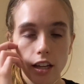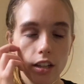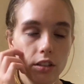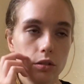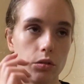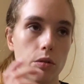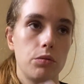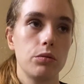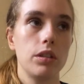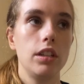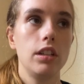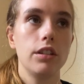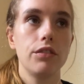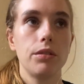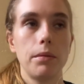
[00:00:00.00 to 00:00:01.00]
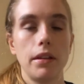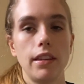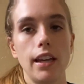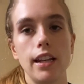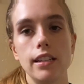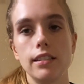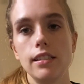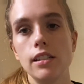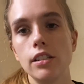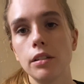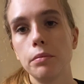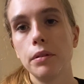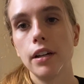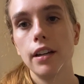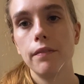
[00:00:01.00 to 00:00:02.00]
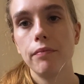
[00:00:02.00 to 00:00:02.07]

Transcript: So I was really nervous about the anesthesia, but